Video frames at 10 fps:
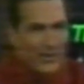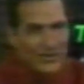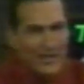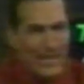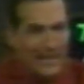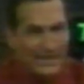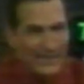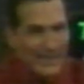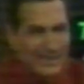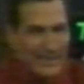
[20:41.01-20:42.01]
scene.
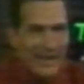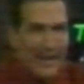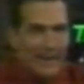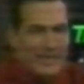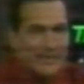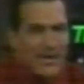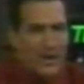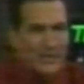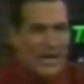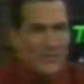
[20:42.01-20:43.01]
I guess the
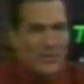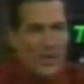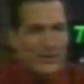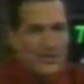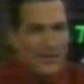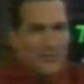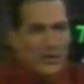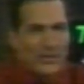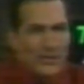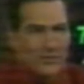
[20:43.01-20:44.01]
whole time you're watching the
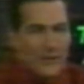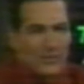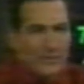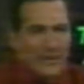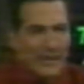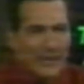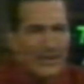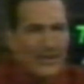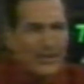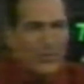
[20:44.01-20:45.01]
movie, you're supposed to be thinking,
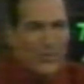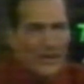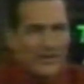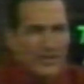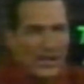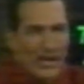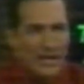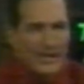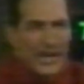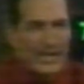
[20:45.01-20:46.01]
where's the
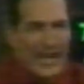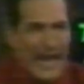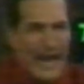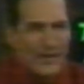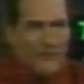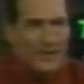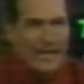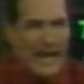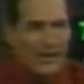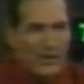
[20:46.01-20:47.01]
gall-dang eye of the
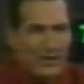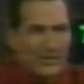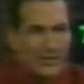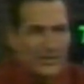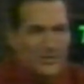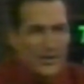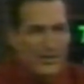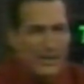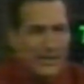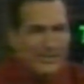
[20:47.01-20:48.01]
tiger? When
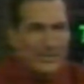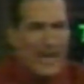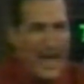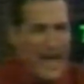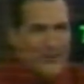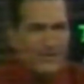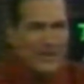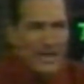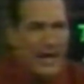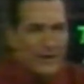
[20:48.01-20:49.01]
do we get to the eye of the
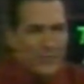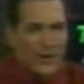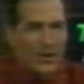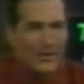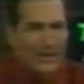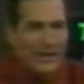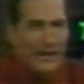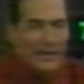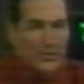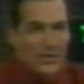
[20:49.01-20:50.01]
tiger part?
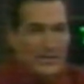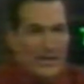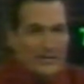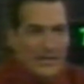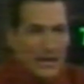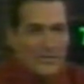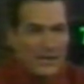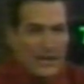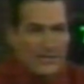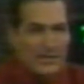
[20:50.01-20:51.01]
And, of course, that same
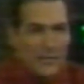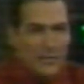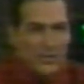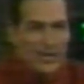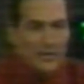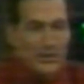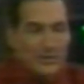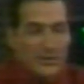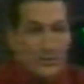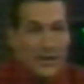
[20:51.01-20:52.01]
scene
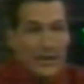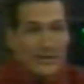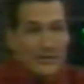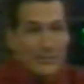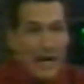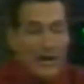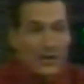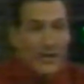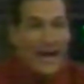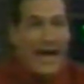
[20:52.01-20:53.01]
subsequently
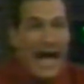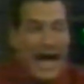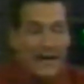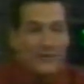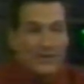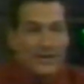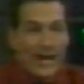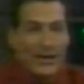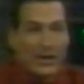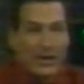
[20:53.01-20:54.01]
inspired Eye of the
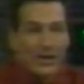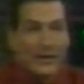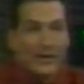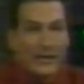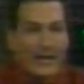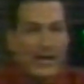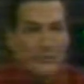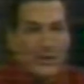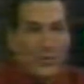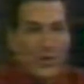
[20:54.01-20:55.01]
Tiger, the
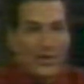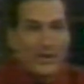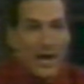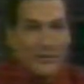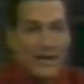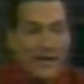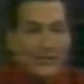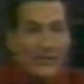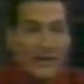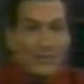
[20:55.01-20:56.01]
Academy
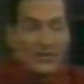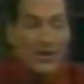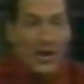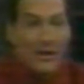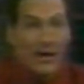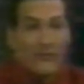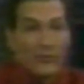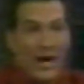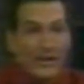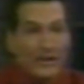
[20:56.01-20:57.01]
Award-nominated theme song of
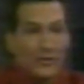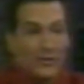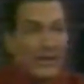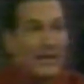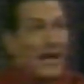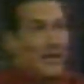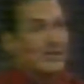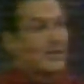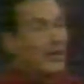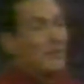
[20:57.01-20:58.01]
Rocky III as
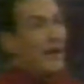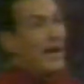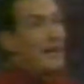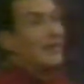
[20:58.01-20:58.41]
sung by